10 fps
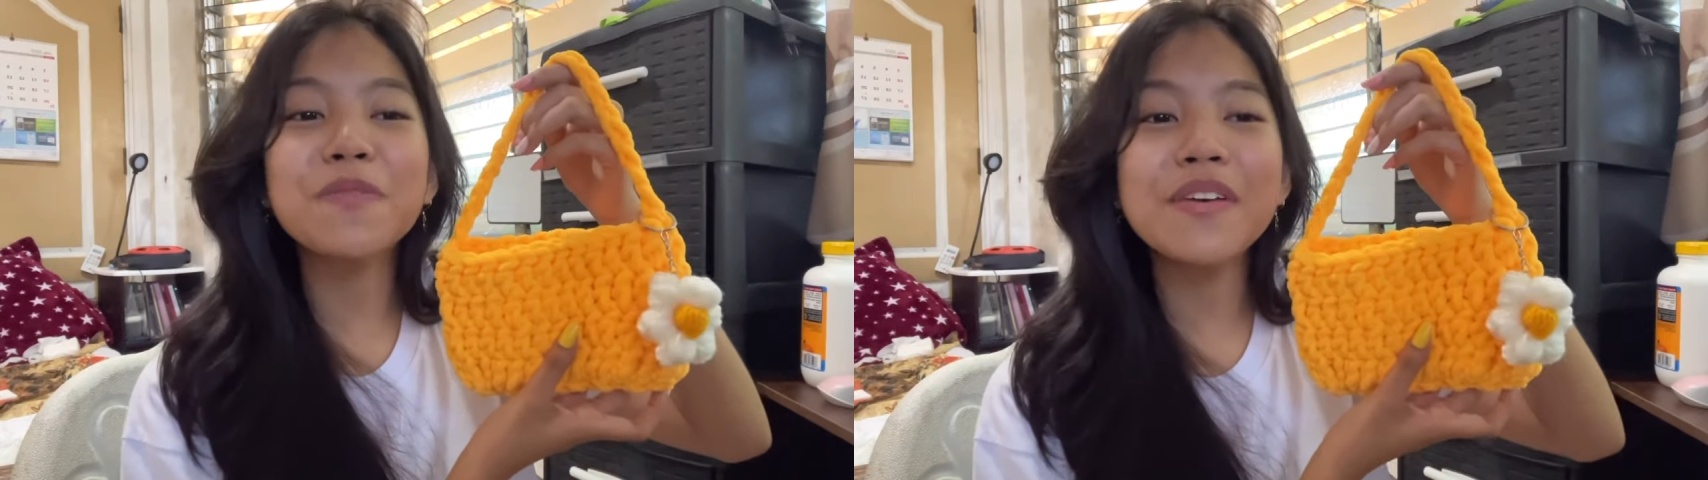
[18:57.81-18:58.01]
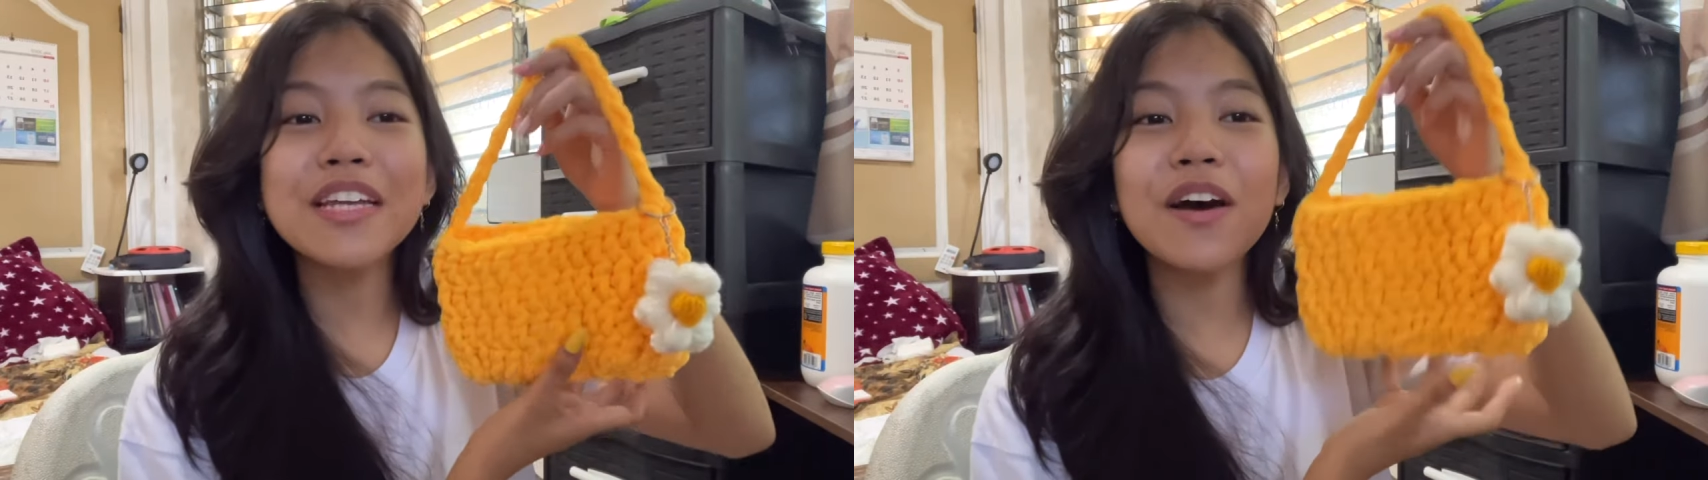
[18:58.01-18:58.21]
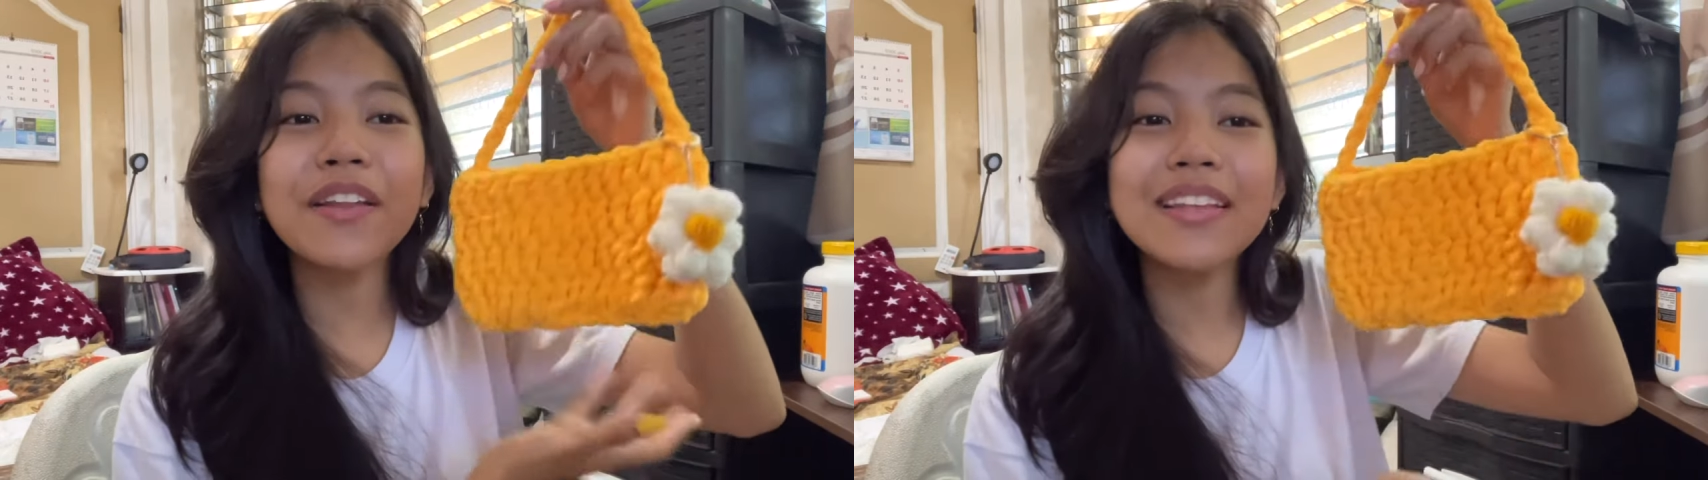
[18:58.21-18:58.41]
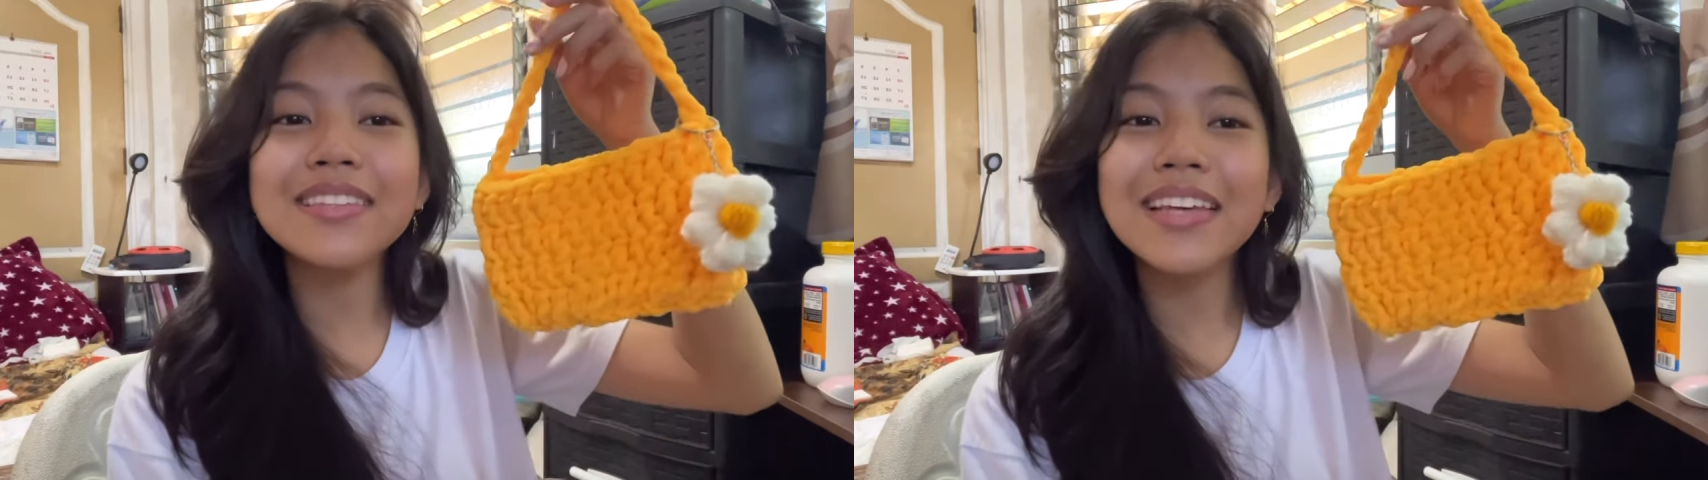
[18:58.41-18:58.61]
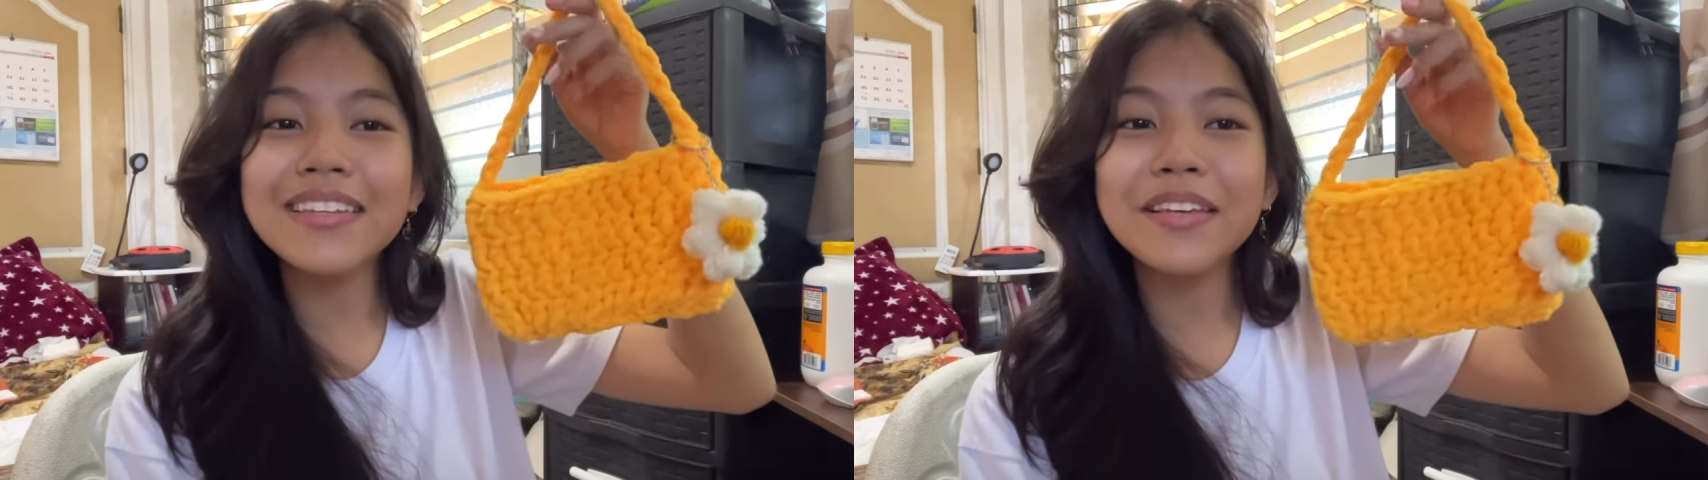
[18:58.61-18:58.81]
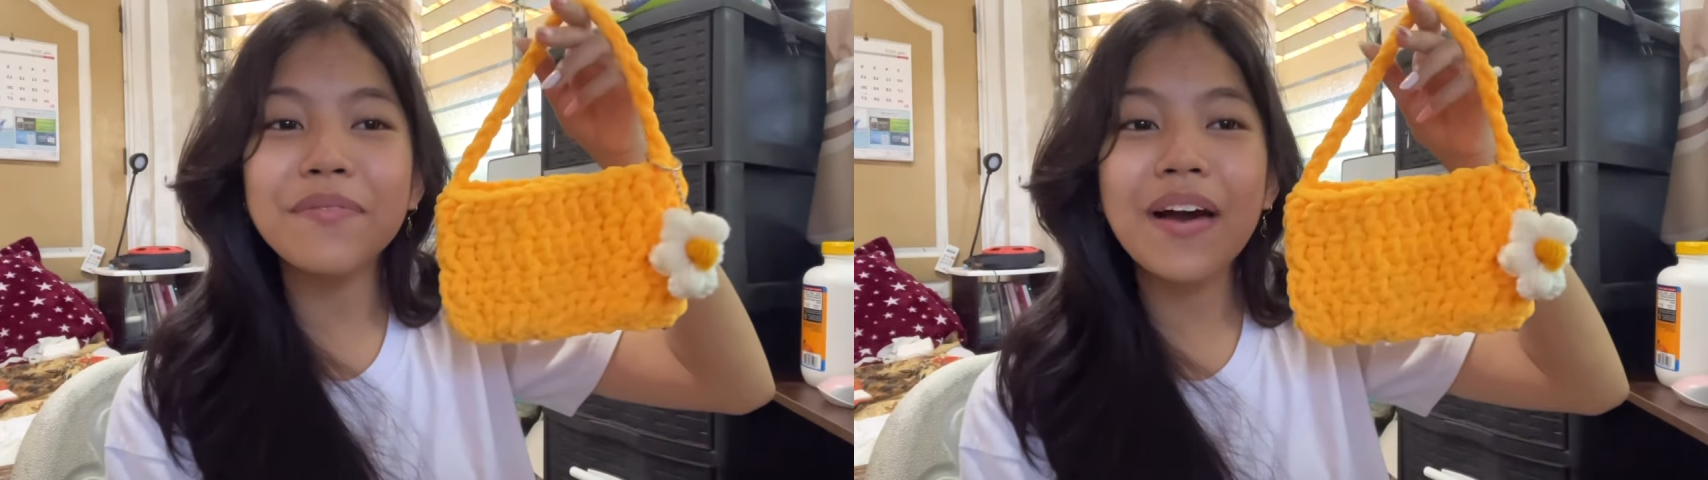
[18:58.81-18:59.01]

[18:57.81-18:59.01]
spin on this daisy